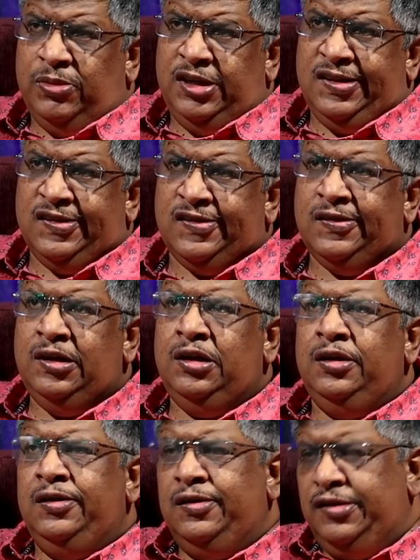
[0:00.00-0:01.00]
means
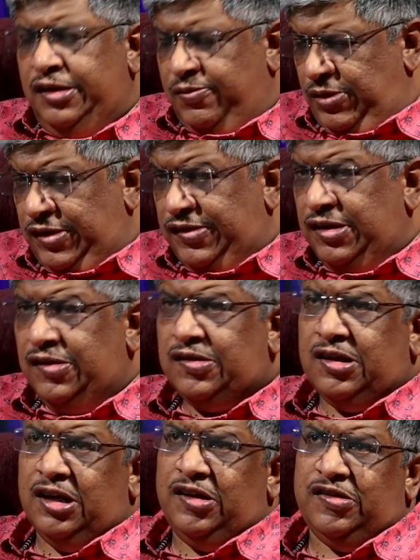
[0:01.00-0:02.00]
that once this
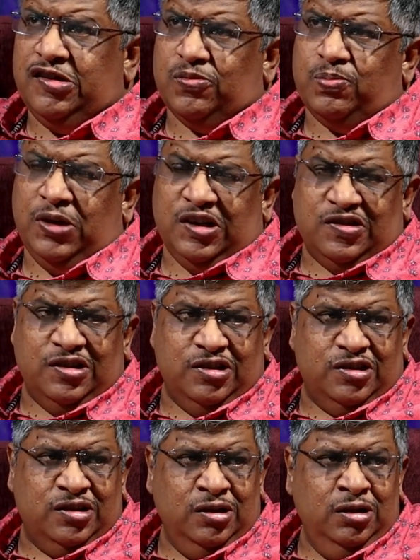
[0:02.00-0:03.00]
crisis
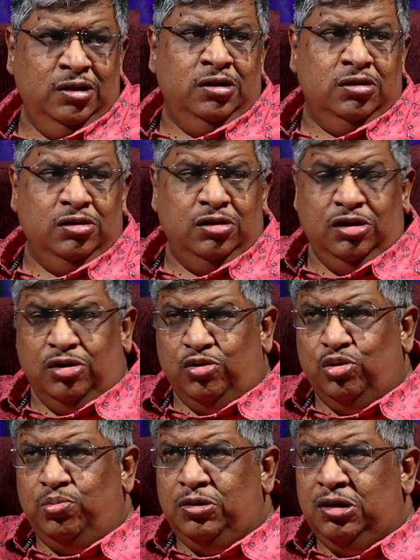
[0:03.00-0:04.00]
passes, the
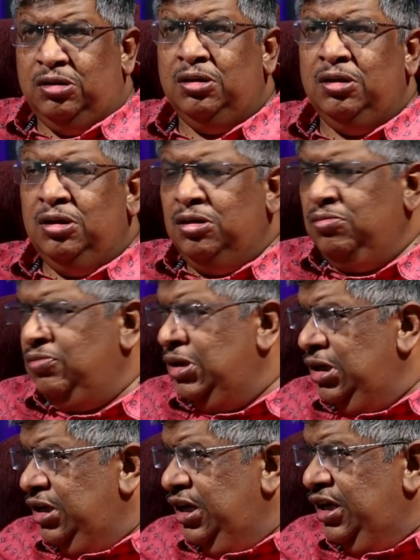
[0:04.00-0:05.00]
ruble
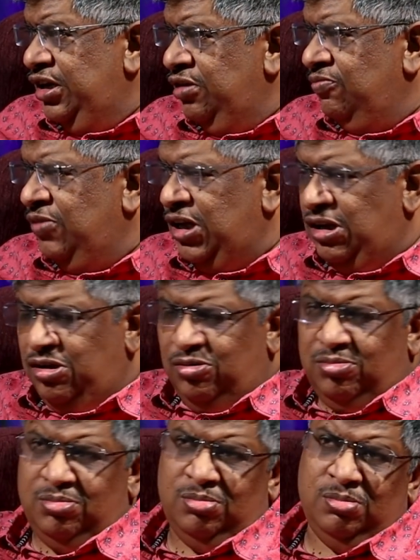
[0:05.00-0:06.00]
will gain in value.
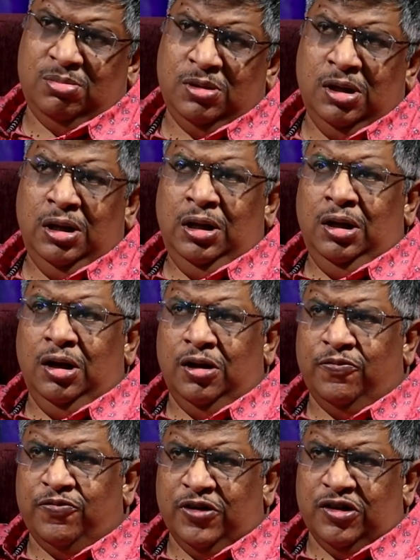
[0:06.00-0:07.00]

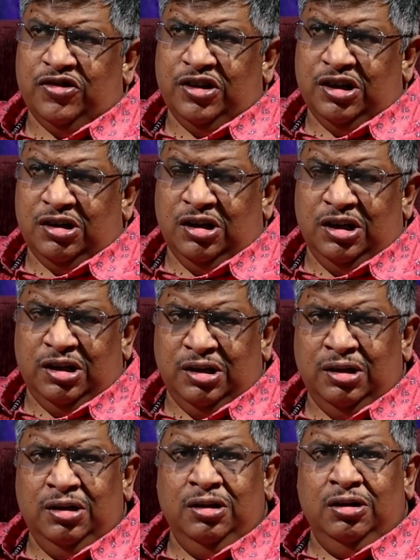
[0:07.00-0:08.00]
Unfortunately,
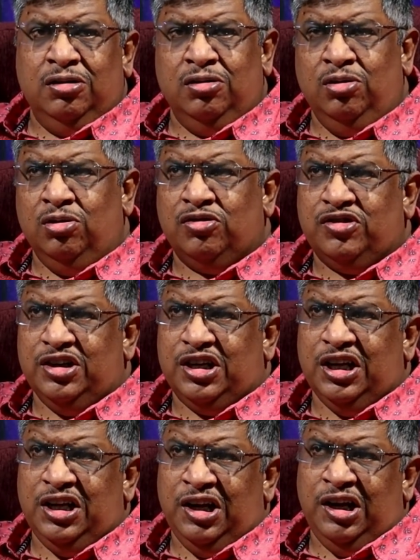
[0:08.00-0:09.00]
those
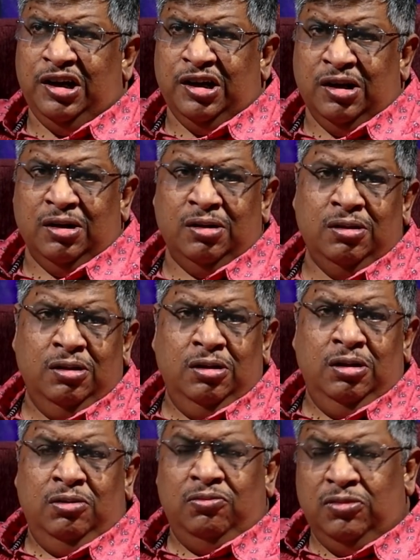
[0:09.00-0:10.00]
sitting in India
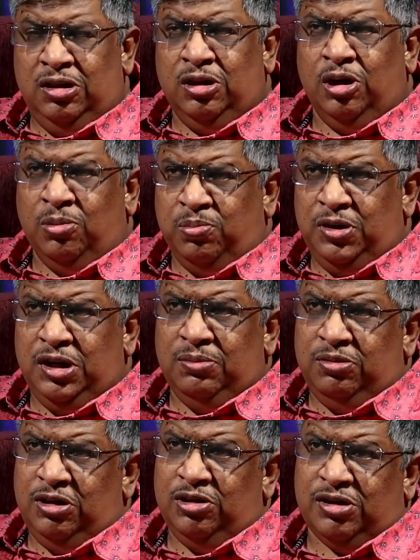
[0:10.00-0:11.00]
will not be
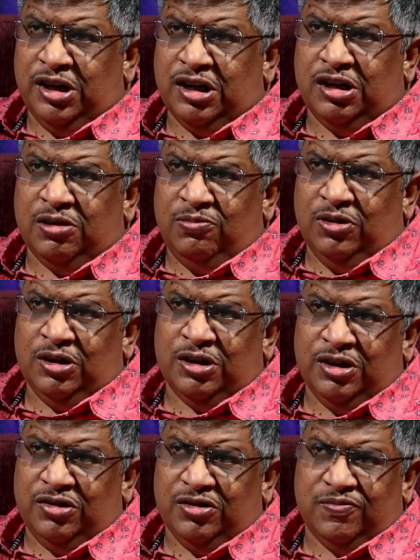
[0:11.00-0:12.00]
able to take
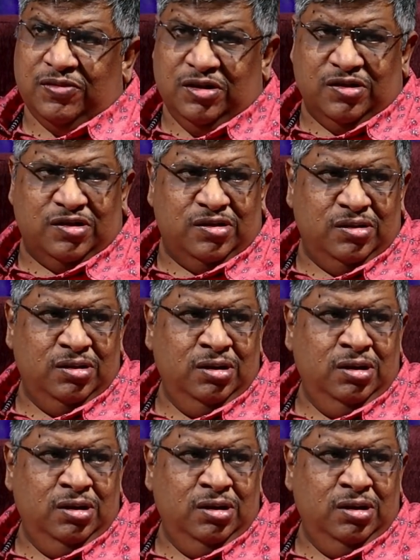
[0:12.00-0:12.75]
advantage of this.